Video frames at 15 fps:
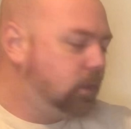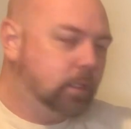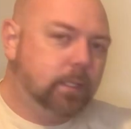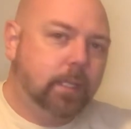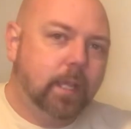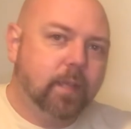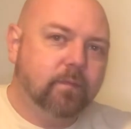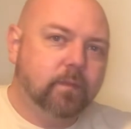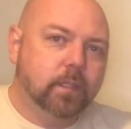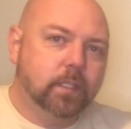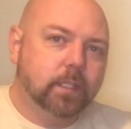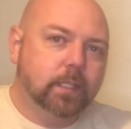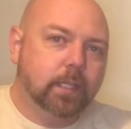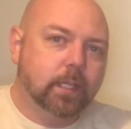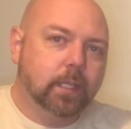just gave
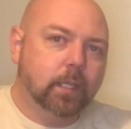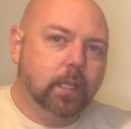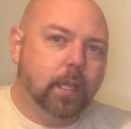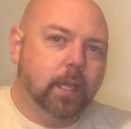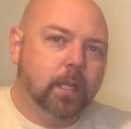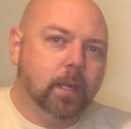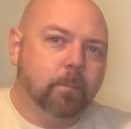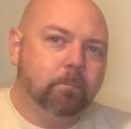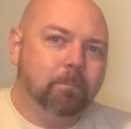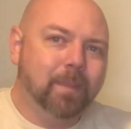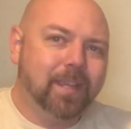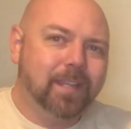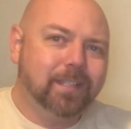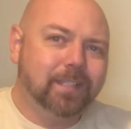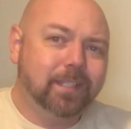this thing an
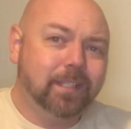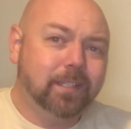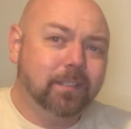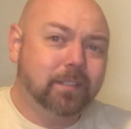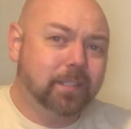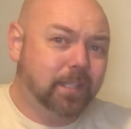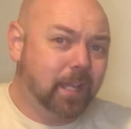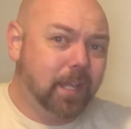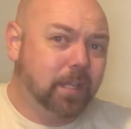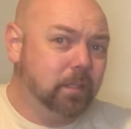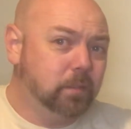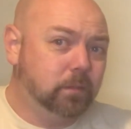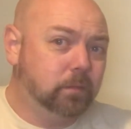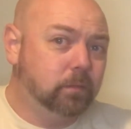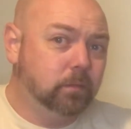amazing
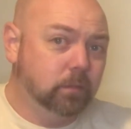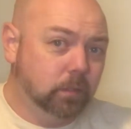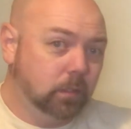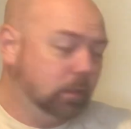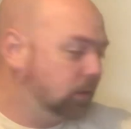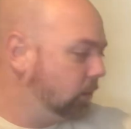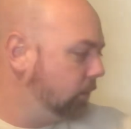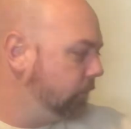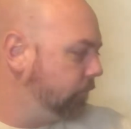scale look.